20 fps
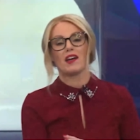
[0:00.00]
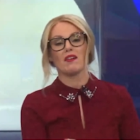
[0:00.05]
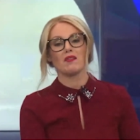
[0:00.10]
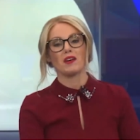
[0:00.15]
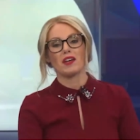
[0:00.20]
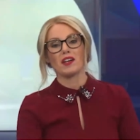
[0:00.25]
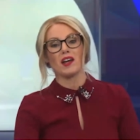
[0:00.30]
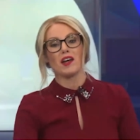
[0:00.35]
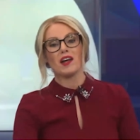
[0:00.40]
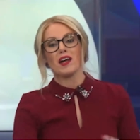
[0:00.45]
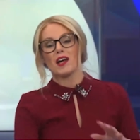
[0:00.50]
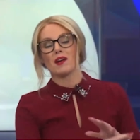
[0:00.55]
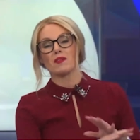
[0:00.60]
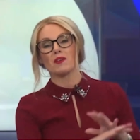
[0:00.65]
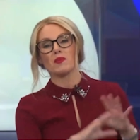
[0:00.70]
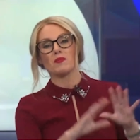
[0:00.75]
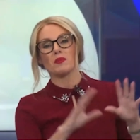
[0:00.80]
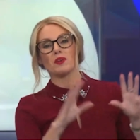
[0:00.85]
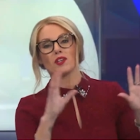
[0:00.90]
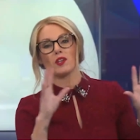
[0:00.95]
I'm going
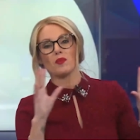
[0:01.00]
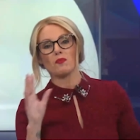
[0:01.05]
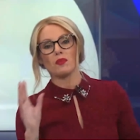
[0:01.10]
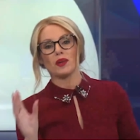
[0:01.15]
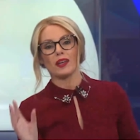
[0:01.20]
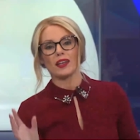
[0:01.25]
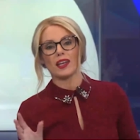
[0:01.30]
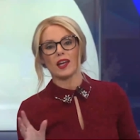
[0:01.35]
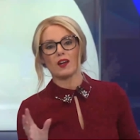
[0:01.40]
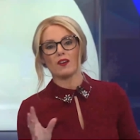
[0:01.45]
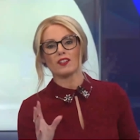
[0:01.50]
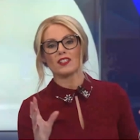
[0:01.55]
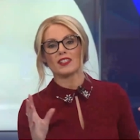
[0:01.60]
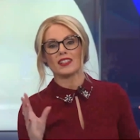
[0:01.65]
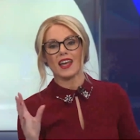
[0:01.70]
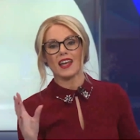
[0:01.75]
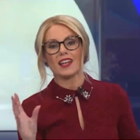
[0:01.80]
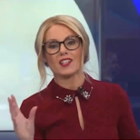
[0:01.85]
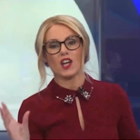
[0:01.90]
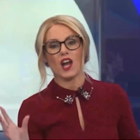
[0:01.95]
to put an appeal out. I'm going to
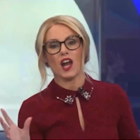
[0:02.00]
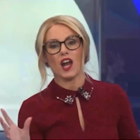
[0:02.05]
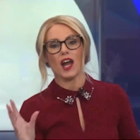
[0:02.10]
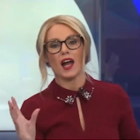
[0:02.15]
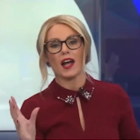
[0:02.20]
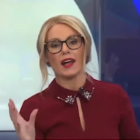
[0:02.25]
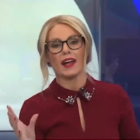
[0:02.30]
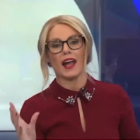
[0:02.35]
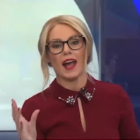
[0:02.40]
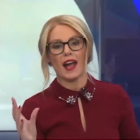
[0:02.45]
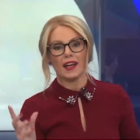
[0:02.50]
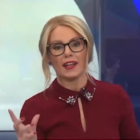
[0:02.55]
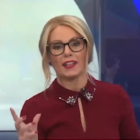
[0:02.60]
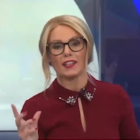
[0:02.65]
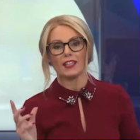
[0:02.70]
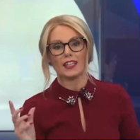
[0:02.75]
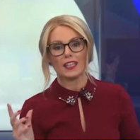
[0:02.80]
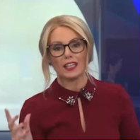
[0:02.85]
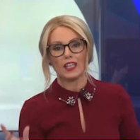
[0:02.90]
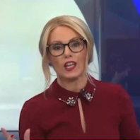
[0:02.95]
search high
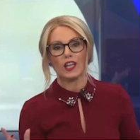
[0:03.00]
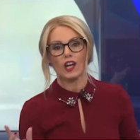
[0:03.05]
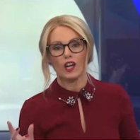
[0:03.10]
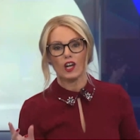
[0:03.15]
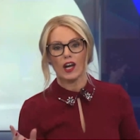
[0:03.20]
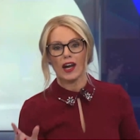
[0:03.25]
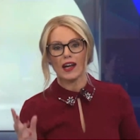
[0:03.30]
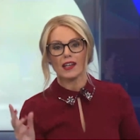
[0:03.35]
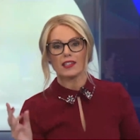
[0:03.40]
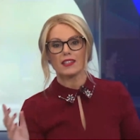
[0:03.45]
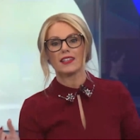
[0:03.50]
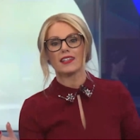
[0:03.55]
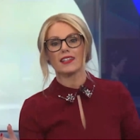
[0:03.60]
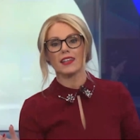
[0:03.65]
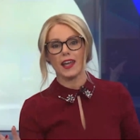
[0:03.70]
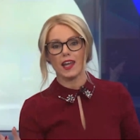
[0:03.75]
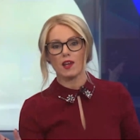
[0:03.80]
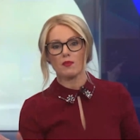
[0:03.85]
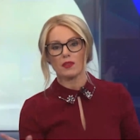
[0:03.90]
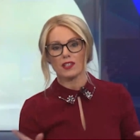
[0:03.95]
and low. Ask your
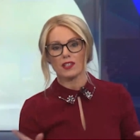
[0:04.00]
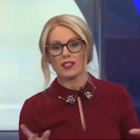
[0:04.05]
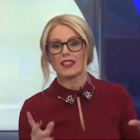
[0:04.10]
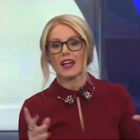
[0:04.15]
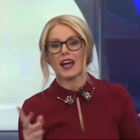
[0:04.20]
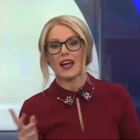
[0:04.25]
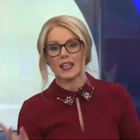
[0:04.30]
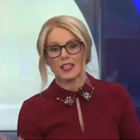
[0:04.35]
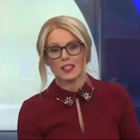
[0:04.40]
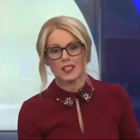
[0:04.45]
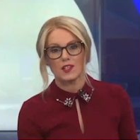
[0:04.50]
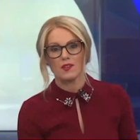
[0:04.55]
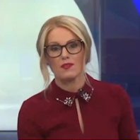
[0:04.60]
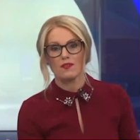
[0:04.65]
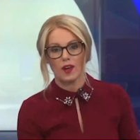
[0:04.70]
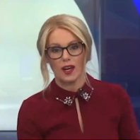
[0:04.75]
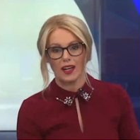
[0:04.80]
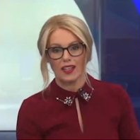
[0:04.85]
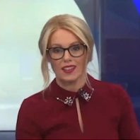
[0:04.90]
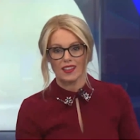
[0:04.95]
neighbours, ask your
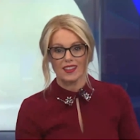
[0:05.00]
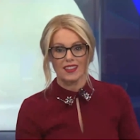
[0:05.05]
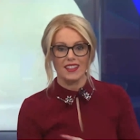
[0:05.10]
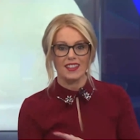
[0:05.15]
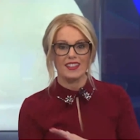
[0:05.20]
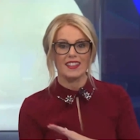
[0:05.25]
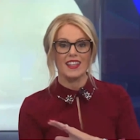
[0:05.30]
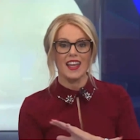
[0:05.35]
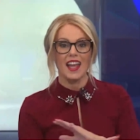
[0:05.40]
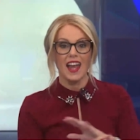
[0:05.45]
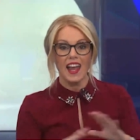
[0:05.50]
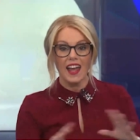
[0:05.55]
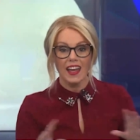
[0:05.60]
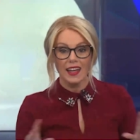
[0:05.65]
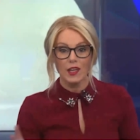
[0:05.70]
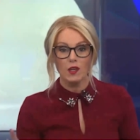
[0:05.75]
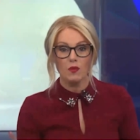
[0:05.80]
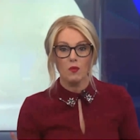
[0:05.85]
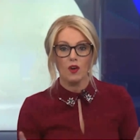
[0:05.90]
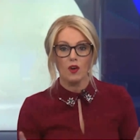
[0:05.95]
friends. Is there
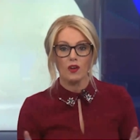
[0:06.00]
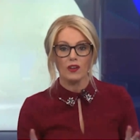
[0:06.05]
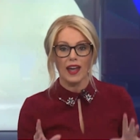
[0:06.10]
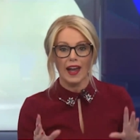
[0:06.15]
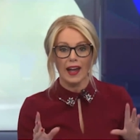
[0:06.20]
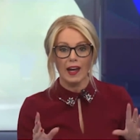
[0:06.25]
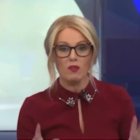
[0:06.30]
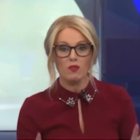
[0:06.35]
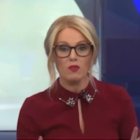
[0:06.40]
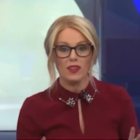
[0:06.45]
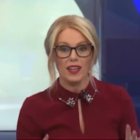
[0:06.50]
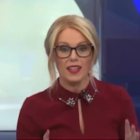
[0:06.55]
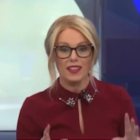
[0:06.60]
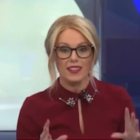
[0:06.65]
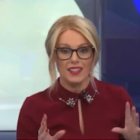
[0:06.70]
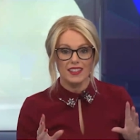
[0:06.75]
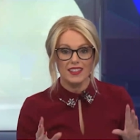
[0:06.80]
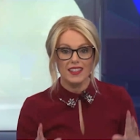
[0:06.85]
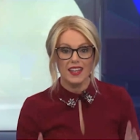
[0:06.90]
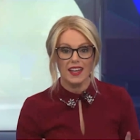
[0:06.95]
anyone out there
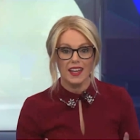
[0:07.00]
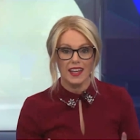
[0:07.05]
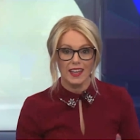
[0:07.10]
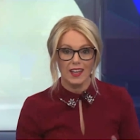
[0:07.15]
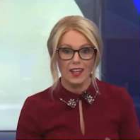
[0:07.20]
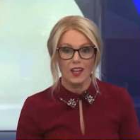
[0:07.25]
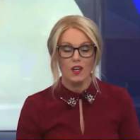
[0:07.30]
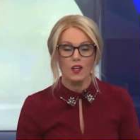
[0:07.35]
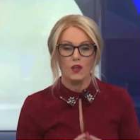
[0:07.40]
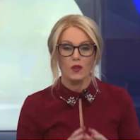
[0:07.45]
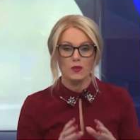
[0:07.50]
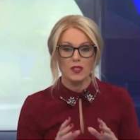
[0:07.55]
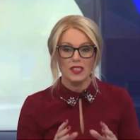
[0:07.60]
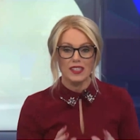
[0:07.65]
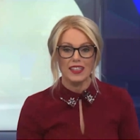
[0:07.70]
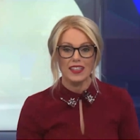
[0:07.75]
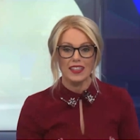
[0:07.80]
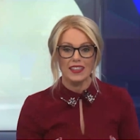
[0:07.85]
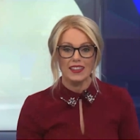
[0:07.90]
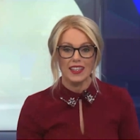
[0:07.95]
today who's
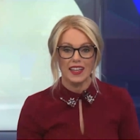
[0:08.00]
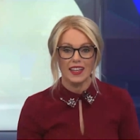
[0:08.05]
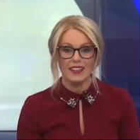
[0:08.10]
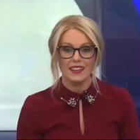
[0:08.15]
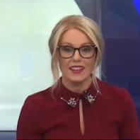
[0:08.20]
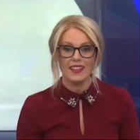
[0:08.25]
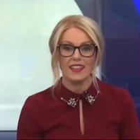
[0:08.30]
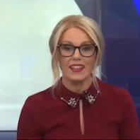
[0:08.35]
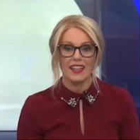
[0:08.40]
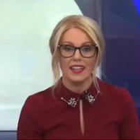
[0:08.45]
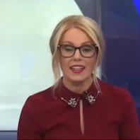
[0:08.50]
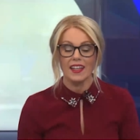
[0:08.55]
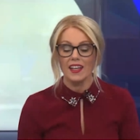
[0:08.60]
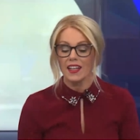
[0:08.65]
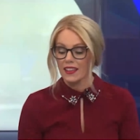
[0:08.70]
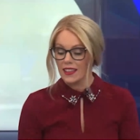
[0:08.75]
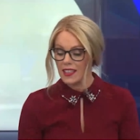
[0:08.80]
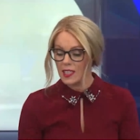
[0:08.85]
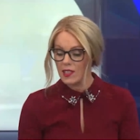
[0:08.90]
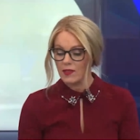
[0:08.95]
sitting there thinking
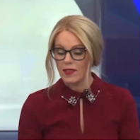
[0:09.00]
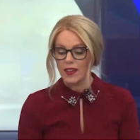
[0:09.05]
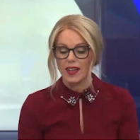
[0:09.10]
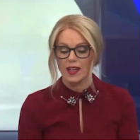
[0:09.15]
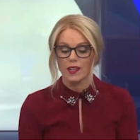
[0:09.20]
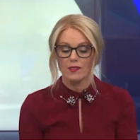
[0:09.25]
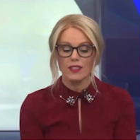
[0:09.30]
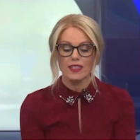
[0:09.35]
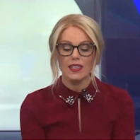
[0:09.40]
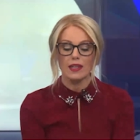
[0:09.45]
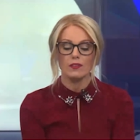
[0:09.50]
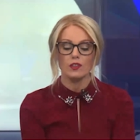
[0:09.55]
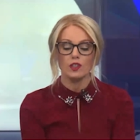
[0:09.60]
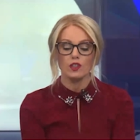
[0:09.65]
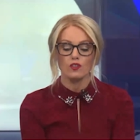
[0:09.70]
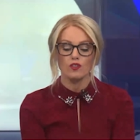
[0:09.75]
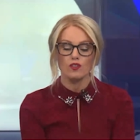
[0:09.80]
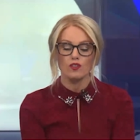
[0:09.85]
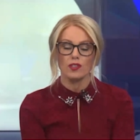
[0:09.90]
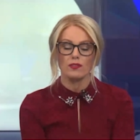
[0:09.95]
this figure of
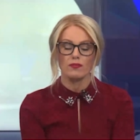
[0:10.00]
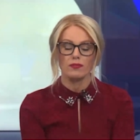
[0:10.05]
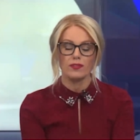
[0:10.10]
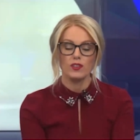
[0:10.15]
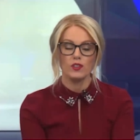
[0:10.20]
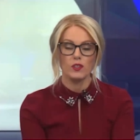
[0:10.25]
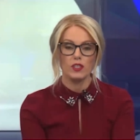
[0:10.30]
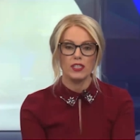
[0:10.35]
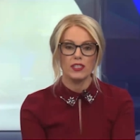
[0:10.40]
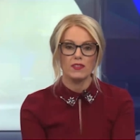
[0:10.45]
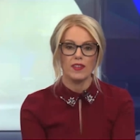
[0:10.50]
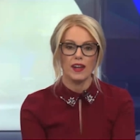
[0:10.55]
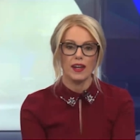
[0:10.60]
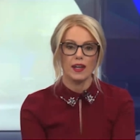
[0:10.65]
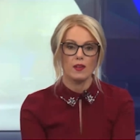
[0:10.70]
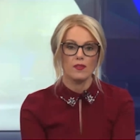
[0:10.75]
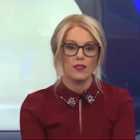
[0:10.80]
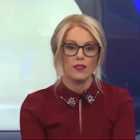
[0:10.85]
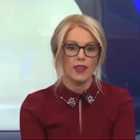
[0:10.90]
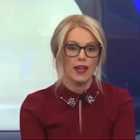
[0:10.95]

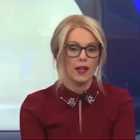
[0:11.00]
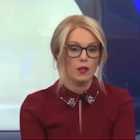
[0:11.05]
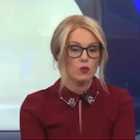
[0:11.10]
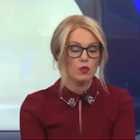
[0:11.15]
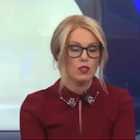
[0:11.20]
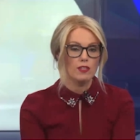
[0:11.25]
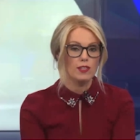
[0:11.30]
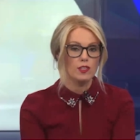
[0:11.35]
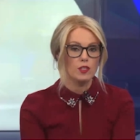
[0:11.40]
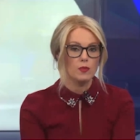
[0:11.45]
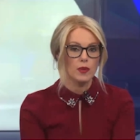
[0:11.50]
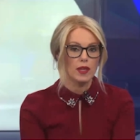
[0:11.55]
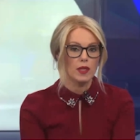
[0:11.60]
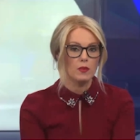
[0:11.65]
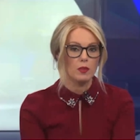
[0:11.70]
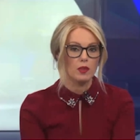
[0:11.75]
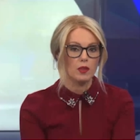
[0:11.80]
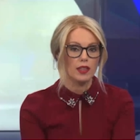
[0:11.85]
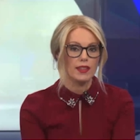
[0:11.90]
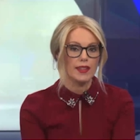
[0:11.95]
745,000
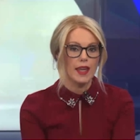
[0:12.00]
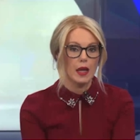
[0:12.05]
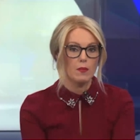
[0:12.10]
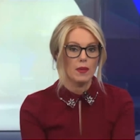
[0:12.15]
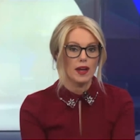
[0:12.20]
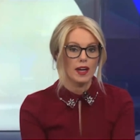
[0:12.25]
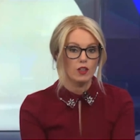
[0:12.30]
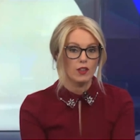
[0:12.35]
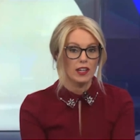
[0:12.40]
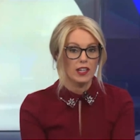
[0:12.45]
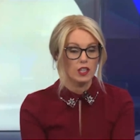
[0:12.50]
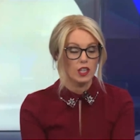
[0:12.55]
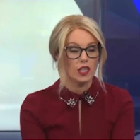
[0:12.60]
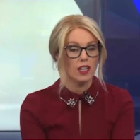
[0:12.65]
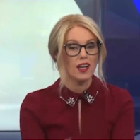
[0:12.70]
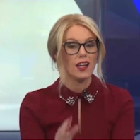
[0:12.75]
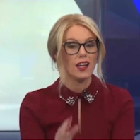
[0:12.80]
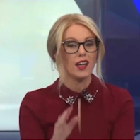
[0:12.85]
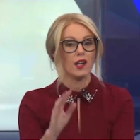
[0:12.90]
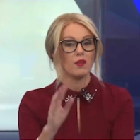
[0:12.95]
people in net migration?
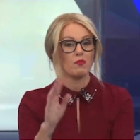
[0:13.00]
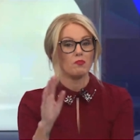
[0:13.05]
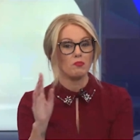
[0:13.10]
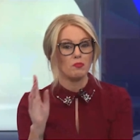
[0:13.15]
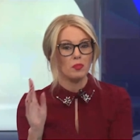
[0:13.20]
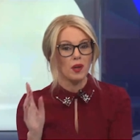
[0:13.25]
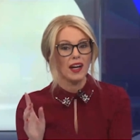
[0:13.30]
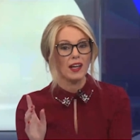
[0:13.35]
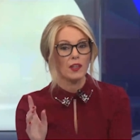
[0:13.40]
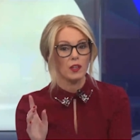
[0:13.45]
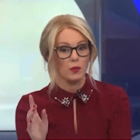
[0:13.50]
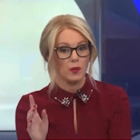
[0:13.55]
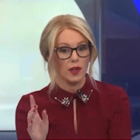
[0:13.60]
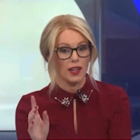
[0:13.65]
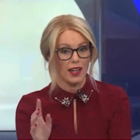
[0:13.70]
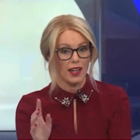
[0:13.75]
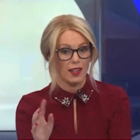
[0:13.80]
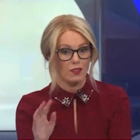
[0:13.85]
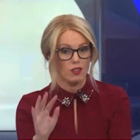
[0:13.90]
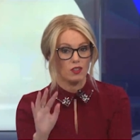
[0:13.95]
And by the way,
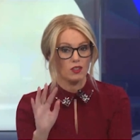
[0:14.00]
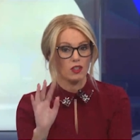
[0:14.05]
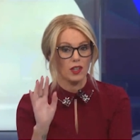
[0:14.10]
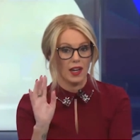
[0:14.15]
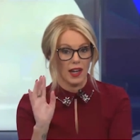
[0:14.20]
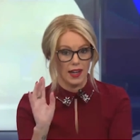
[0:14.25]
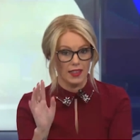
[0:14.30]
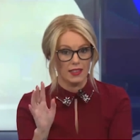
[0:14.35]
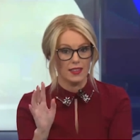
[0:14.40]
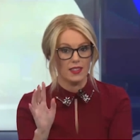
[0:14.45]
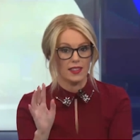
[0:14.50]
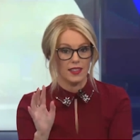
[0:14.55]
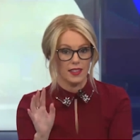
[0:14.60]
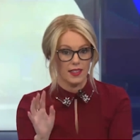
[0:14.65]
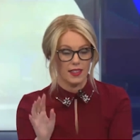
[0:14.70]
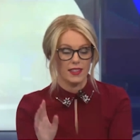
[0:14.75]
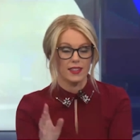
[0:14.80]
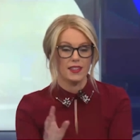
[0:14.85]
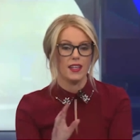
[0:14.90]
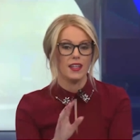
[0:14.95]
I just got to add to
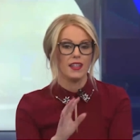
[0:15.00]
this,